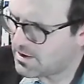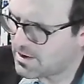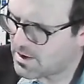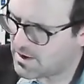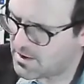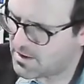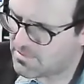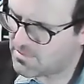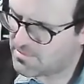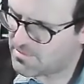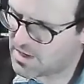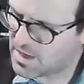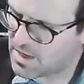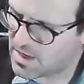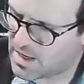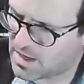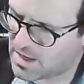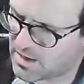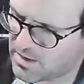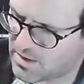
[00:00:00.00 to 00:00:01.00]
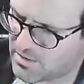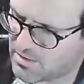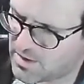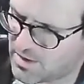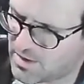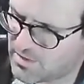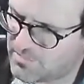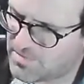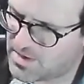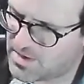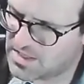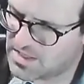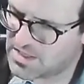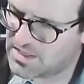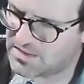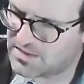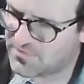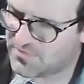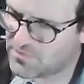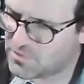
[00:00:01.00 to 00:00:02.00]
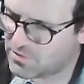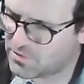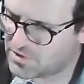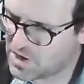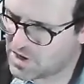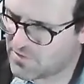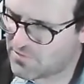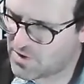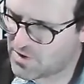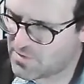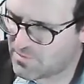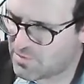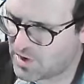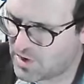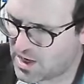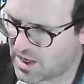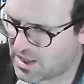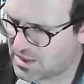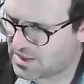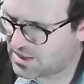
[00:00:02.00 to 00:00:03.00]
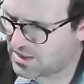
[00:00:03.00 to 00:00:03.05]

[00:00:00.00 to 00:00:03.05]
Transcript: but he's of course covered in brine,